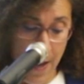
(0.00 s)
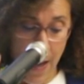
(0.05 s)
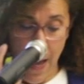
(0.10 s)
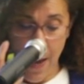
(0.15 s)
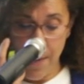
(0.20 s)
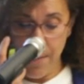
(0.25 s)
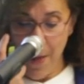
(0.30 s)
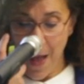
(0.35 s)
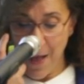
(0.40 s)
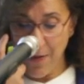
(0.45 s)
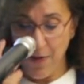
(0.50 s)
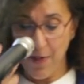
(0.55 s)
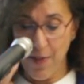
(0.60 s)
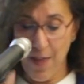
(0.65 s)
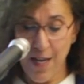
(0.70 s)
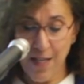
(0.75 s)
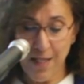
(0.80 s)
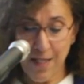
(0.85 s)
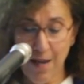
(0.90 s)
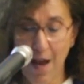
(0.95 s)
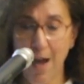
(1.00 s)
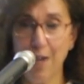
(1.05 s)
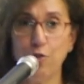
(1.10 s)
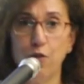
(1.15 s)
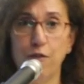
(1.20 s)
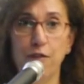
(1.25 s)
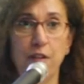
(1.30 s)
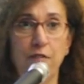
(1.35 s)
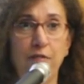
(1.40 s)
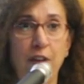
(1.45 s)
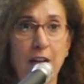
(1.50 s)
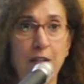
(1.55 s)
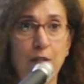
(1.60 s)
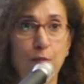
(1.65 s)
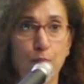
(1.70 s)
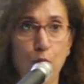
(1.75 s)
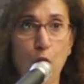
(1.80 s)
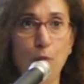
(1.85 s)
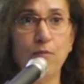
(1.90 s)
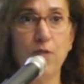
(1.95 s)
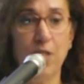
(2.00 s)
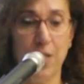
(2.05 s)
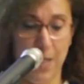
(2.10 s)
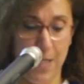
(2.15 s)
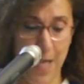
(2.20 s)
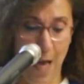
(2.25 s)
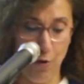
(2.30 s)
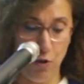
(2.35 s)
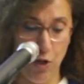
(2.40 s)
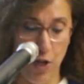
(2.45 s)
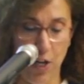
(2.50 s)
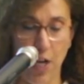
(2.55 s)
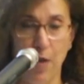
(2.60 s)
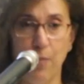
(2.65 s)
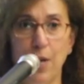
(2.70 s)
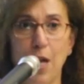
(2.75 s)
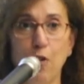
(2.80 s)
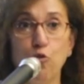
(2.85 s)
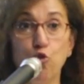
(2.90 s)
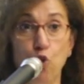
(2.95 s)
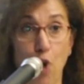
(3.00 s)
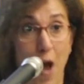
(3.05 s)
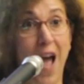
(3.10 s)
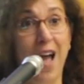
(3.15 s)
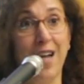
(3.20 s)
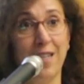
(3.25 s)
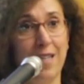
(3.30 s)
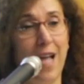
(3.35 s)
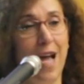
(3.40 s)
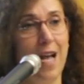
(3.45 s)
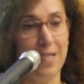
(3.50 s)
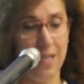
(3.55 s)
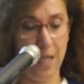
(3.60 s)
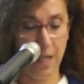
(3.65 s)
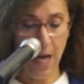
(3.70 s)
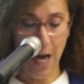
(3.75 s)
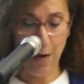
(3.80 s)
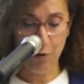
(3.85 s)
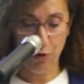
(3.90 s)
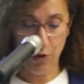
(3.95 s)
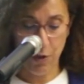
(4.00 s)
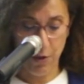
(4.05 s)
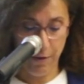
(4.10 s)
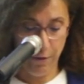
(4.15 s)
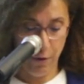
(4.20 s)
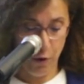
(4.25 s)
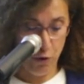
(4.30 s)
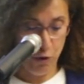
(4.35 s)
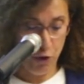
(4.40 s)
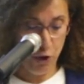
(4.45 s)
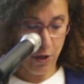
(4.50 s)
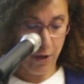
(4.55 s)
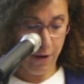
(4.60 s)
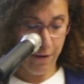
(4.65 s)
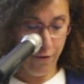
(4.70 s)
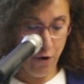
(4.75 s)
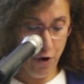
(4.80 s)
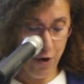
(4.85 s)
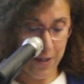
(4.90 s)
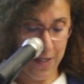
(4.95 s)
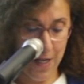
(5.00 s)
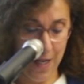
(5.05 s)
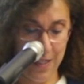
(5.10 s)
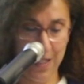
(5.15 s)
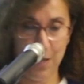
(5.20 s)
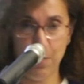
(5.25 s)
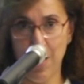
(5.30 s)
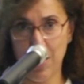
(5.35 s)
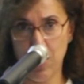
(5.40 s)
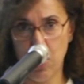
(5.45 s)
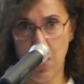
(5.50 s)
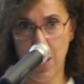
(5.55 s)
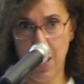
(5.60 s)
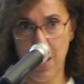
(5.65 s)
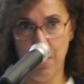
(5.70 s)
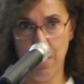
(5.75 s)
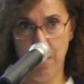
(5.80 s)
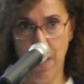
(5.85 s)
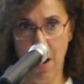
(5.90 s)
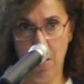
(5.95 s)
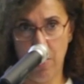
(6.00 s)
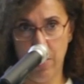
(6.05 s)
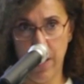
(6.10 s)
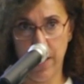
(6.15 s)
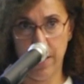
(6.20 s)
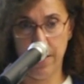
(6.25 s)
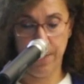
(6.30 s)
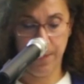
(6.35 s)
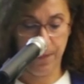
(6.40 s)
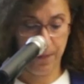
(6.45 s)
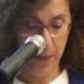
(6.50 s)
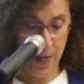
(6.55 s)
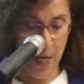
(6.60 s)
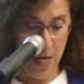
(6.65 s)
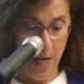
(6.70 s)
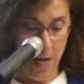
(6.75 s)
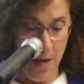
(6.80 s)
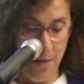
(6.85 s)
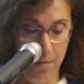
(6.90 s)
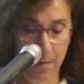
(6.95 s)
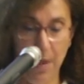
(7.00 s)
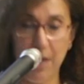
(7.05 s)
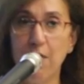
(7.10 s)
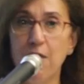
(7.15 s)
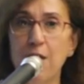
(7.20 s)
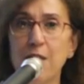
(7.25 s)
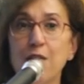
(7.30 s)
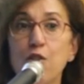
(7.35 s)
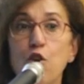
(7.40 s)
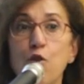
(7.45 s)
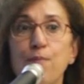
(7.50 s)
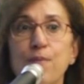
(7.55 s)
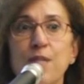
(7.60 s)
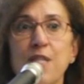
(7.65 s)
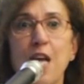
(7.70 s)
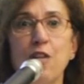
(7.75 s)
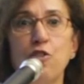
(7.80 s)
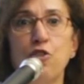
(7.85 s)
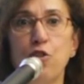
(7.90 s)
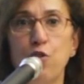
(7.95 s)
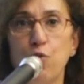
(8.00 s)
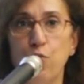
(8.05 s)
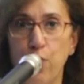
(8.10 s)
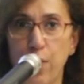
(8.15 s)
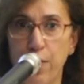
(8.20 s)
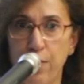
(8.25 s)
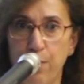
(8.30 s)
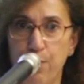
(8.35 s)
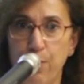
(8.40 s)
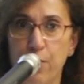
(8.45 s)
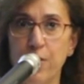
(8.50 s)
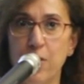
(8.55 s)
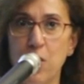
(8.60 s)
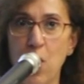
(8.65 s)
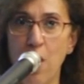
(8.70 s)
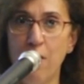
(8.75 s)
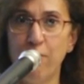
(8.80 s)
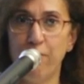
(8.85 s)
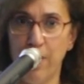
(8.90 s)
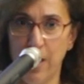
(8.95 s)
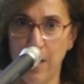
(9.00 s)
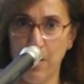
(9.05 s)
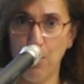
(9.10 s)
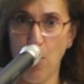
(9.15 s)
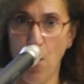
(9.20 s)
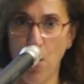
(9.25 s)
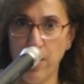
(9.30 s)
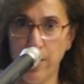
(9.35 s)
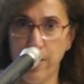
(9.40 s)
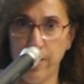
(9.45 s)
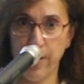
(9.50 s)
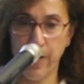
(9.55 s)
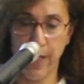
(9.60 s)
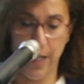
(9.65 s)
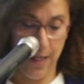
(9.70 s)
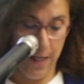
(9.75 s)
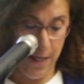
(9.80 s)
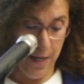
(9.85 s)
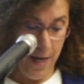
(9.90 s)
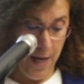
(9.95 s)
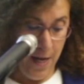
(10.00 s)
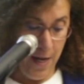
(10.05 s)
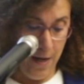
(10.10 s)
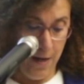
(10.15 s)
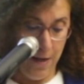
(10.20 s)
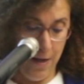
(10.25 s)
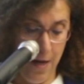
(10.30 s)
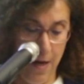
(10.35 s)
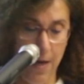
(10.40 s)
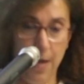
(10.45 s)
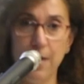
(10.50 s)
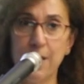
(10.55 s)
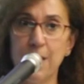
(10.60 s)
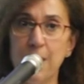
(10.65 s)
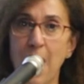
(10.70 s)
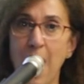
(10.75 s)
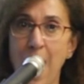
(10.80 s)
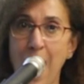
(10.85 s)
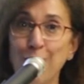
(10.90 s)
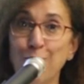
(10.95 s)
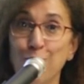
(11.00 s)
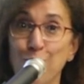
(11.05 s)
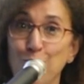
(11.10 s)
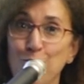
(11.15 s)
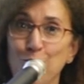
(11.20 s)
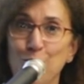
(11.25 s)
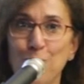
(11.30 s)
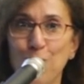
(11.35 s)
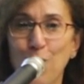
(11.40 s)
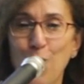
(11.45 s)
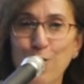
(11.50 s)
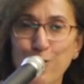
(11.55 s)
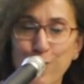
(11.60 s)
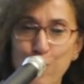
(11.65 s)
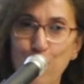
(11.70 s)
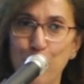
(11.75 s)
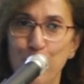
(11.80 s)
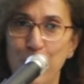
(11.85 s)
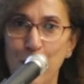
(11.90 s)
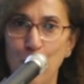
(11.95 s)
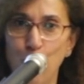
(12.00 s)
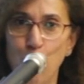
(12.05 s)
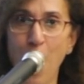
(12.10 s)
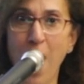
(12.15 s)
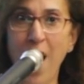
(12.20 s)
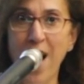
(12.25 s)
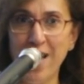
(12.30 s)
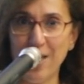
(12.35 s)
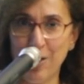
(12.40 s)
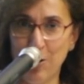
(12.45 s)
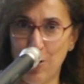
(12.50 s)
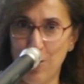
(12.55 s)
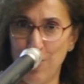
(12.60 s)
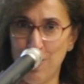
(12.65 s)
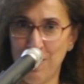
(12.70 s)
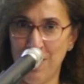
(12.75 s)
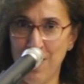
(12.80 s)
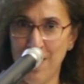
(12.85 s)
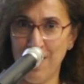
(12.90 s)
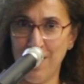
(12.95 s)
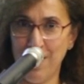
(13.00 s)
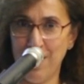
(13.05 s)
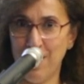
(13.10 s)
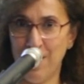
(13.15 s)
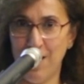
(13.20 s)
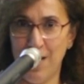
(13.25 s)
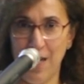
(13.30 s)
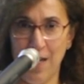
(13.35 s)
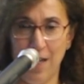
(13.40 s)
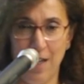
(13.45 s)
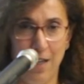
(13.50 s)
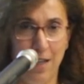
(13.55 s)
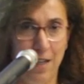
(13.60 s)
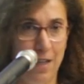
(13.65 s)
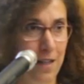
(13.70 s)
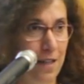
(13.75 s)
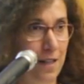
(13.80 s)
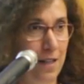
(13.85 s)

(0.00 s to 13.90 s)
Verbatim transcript: Um, and this kind of event prompted Saudi Arabia to act as a counter-revolutionary force, especially in Bahrain. But this obsession with preserving monarchy uh, had to also be wider than the